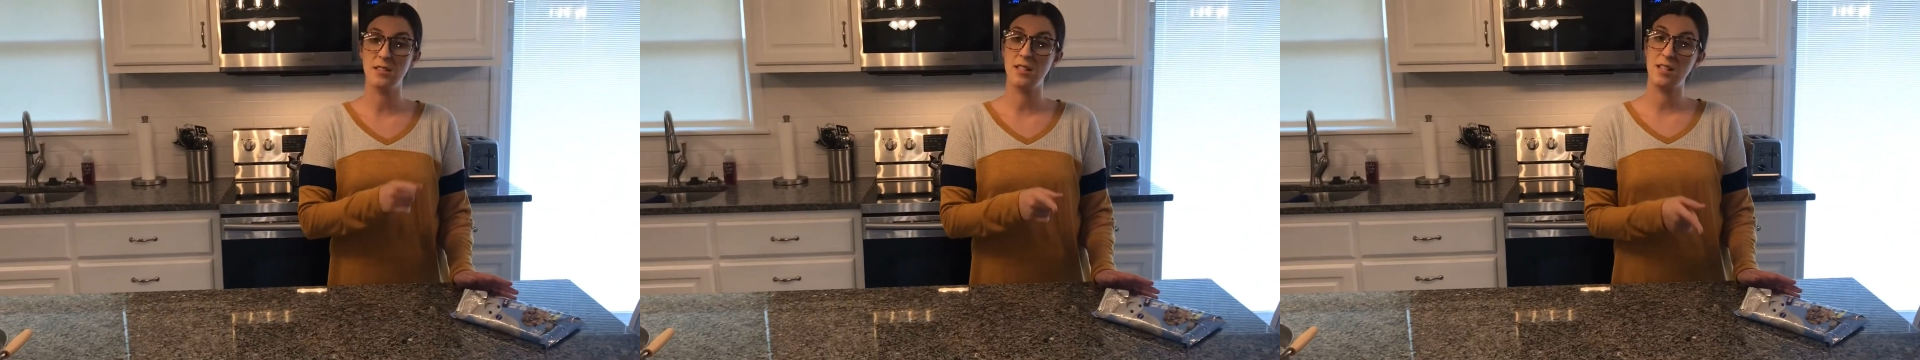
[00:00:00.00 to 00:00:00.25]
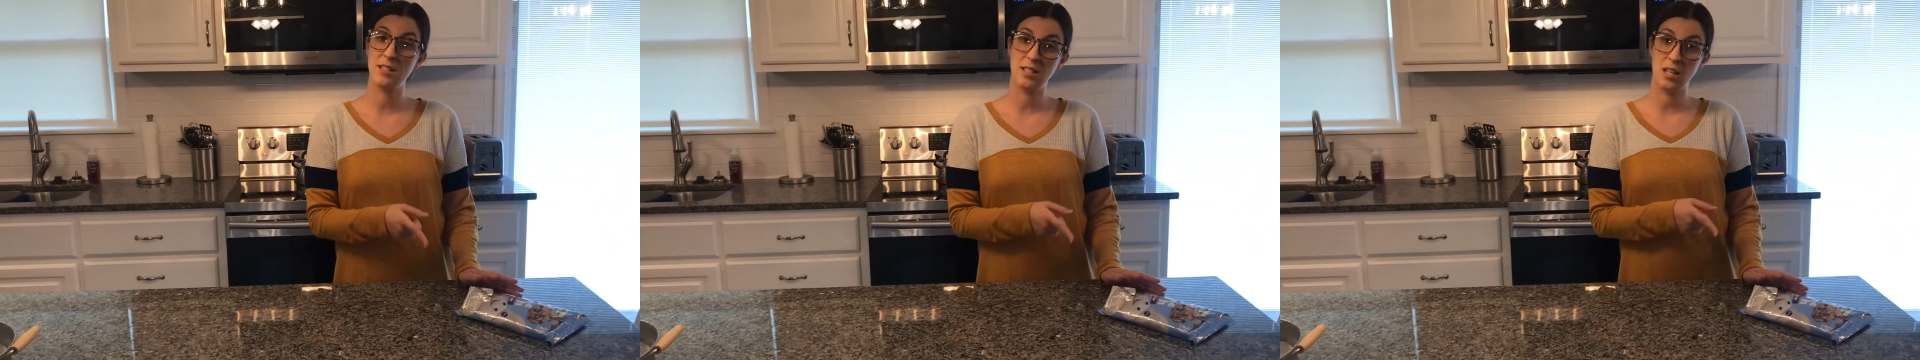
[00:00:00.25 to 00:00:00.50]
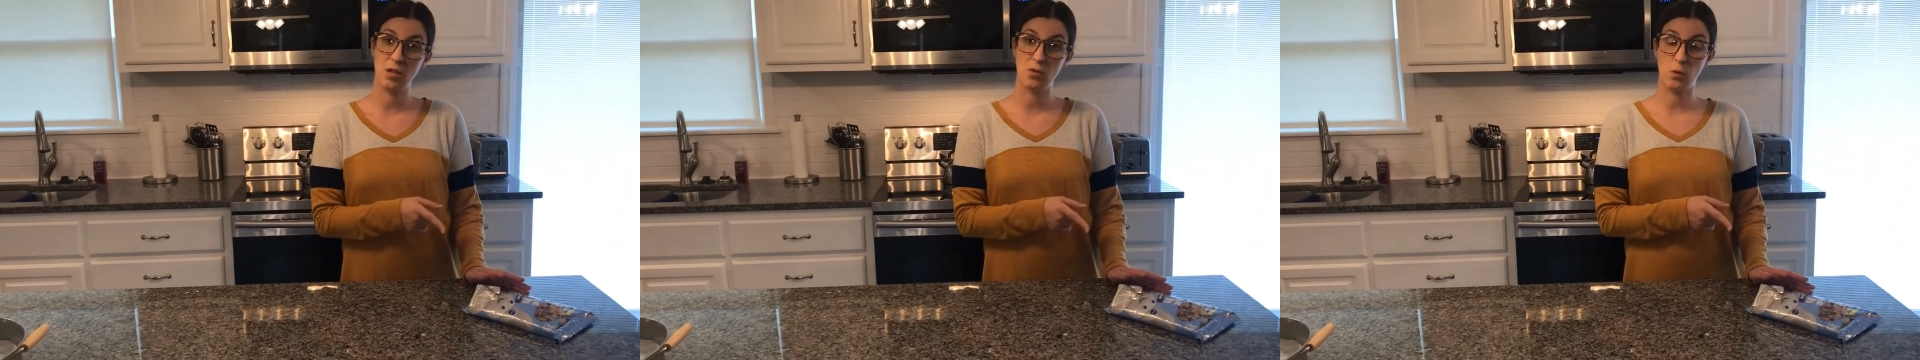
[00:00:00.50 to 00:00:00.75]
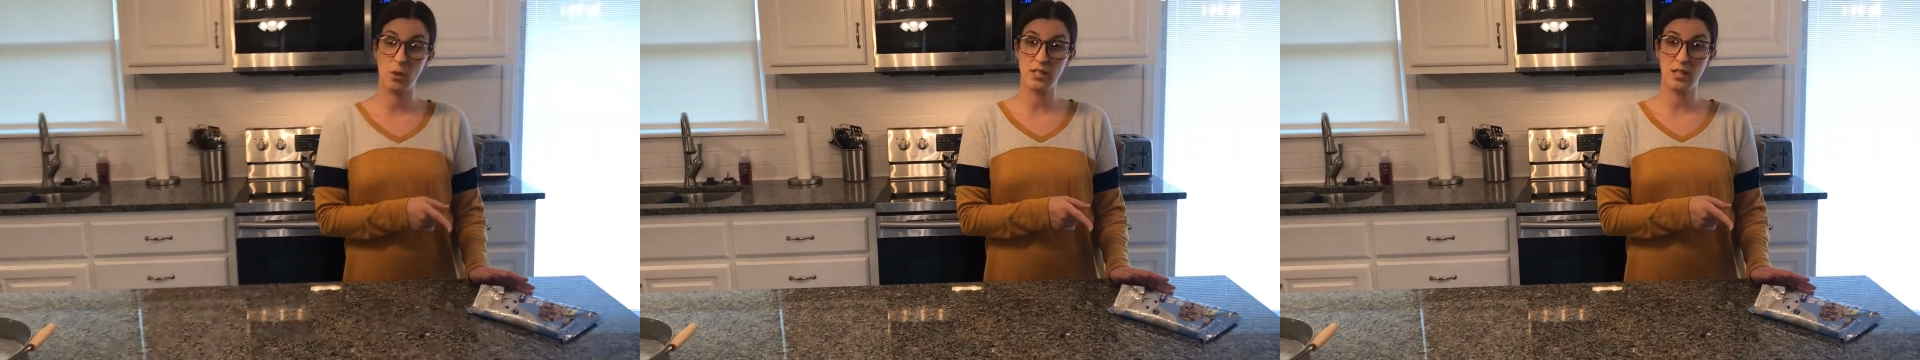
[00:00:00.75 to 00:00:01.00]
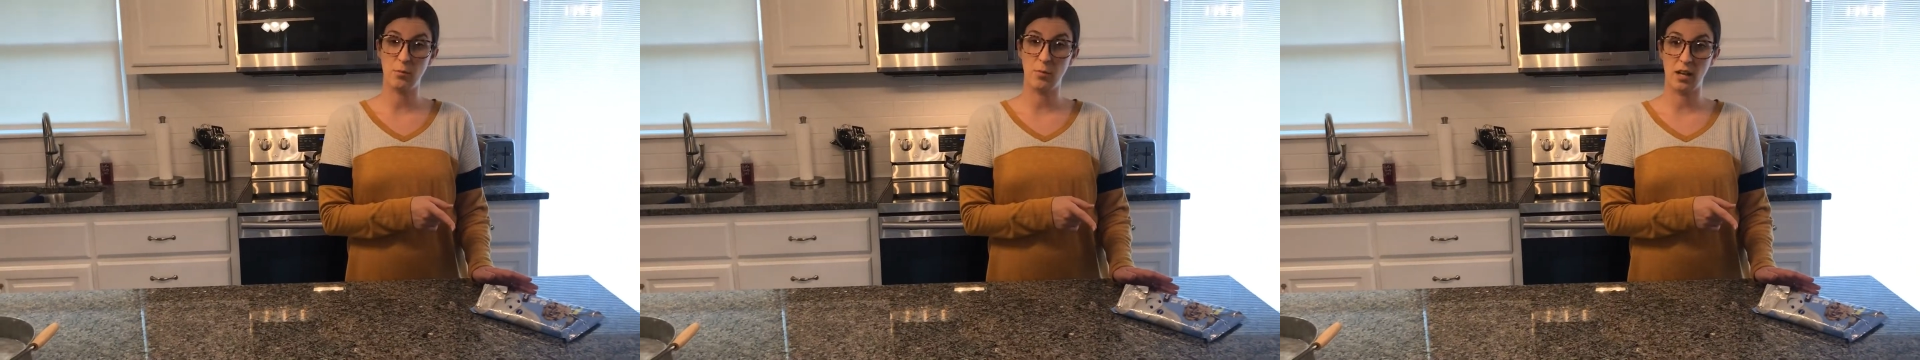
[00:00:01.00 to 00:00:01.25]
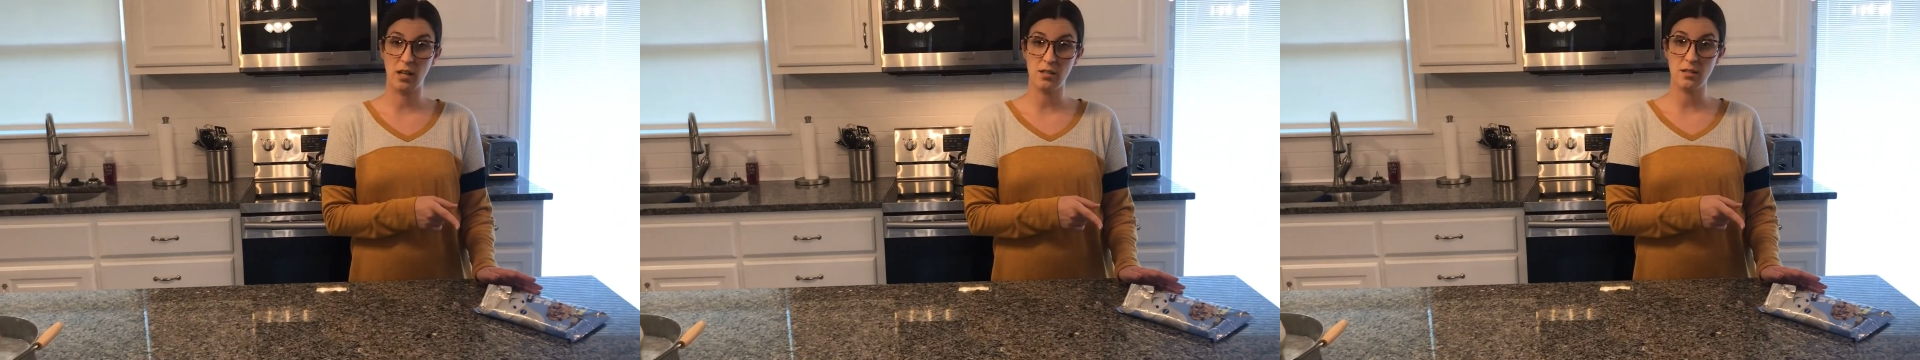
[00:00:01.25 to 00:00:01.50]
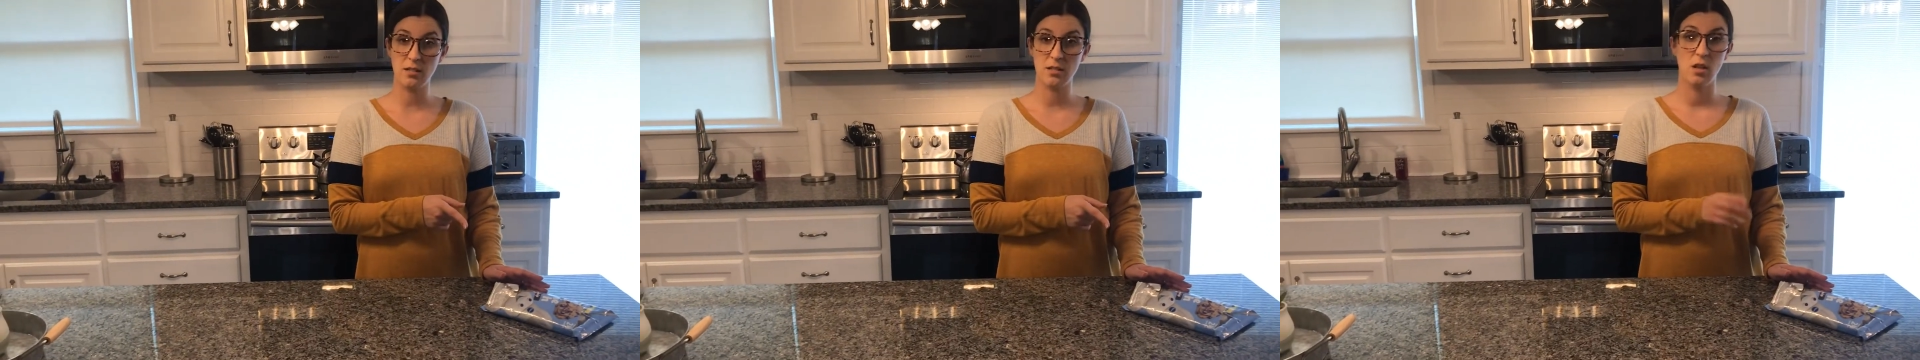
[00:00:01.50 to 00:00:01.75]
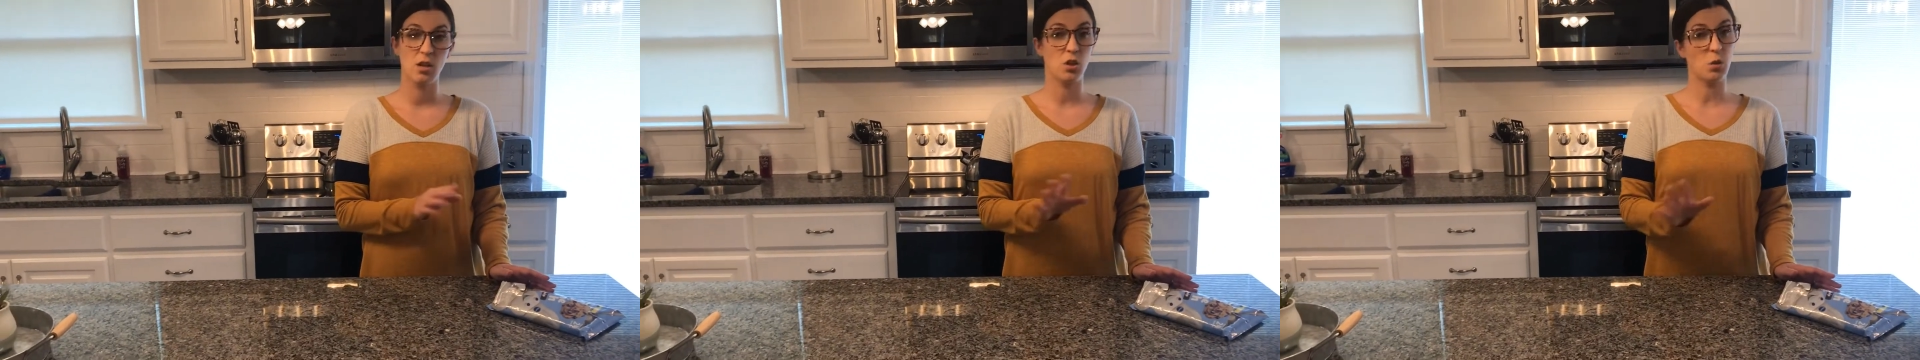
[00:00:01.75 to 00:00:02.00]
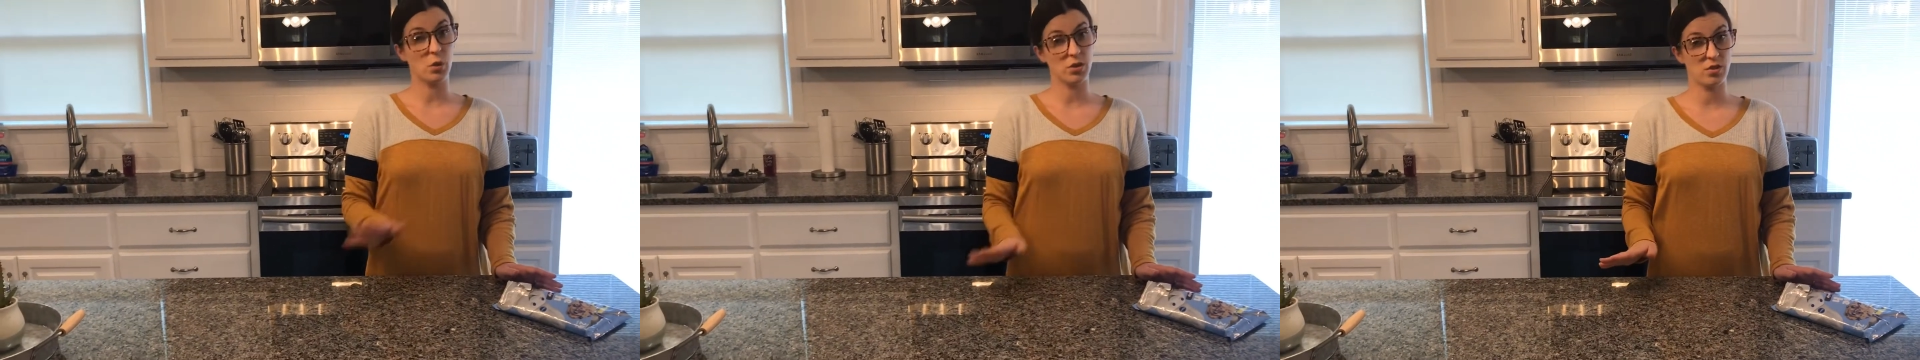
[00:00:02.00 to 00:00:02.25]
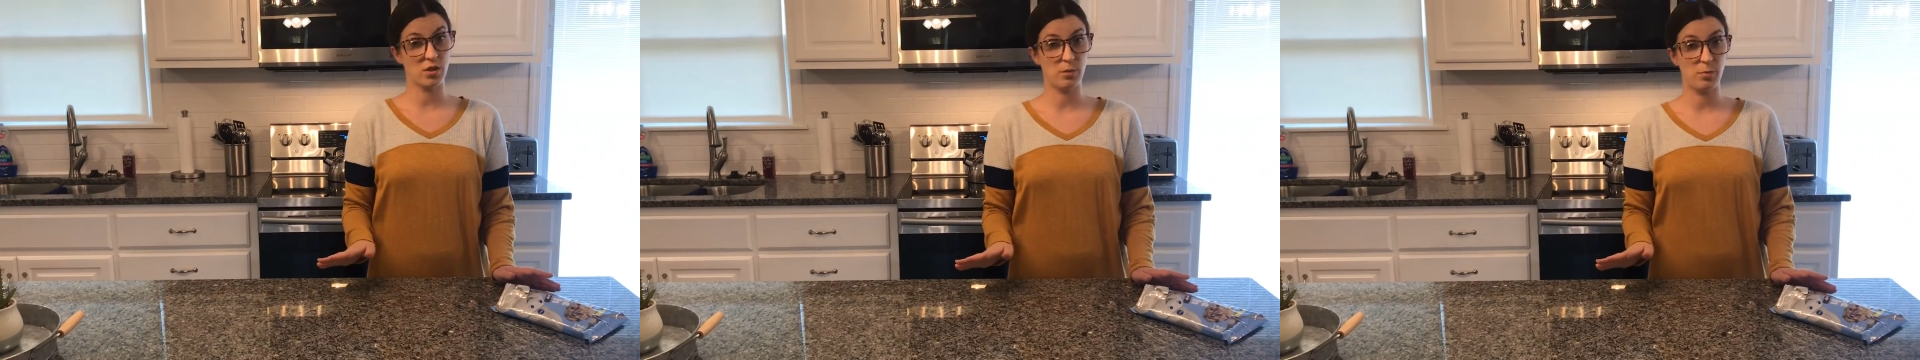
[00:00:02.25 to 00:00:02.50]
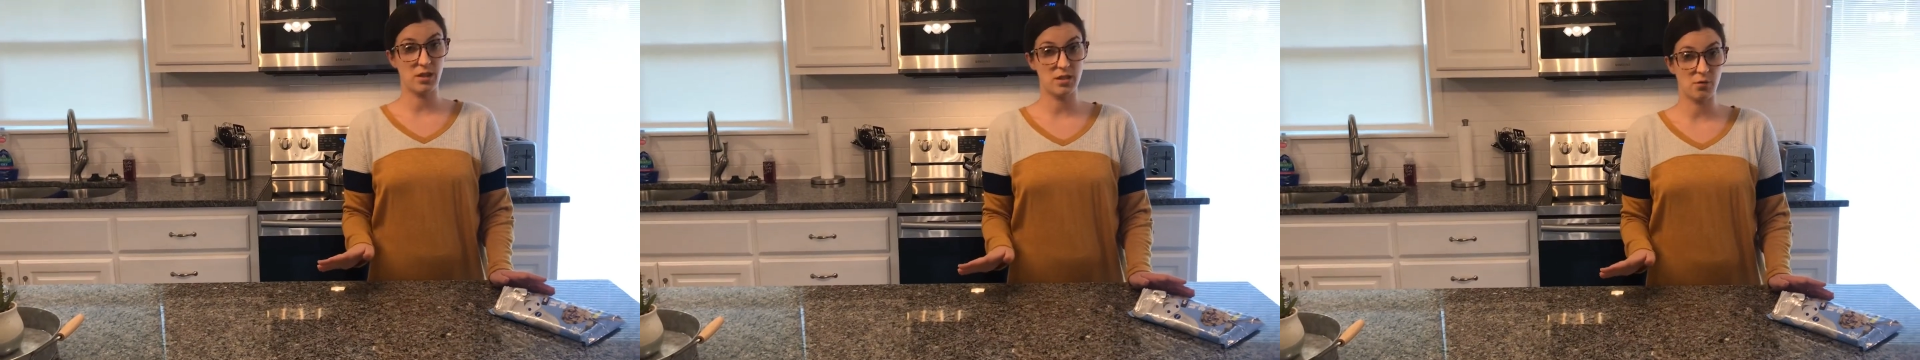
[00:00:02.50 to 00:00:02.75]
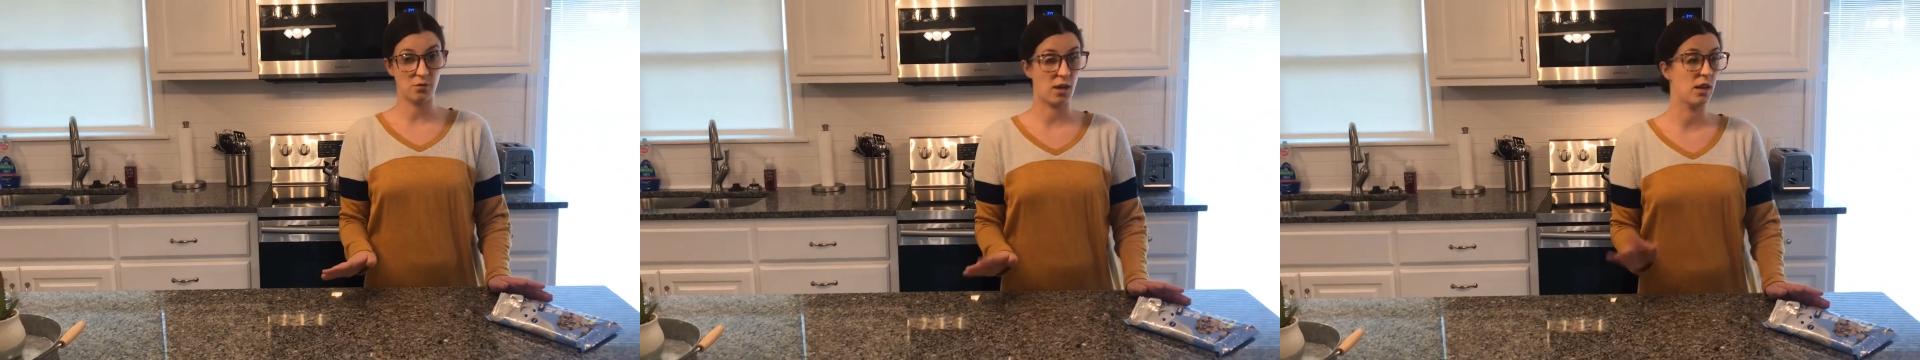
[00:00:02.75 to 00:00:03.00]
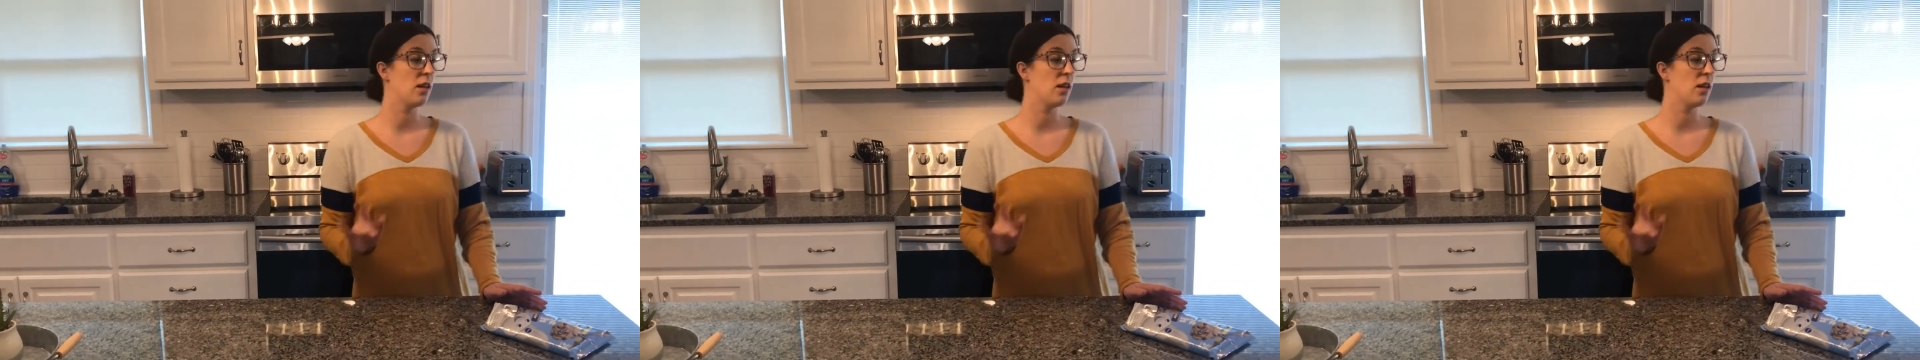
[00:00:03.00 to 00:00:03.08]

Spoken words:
says 10 to 14 minutes. Yours could be different.